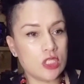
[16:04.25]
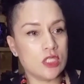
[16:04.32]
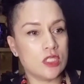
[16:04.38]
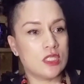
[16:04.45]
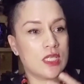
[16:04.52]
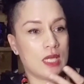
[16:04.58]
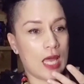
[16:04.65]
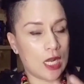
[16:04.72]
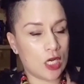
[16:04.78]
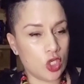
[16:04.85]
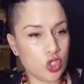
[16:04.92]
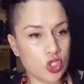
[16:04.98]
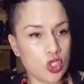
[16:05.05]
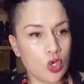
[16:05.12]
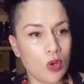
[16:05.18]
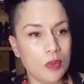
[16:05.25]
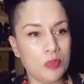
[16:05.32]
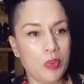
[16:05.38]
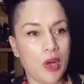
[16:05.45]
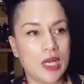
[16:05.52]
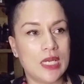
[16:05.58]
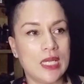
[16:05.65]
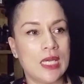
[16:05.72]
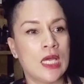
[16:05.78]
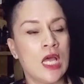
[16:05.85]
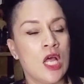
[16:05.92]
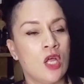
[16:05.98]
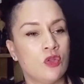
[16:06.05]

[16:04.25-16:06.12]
is the energy you're embodying.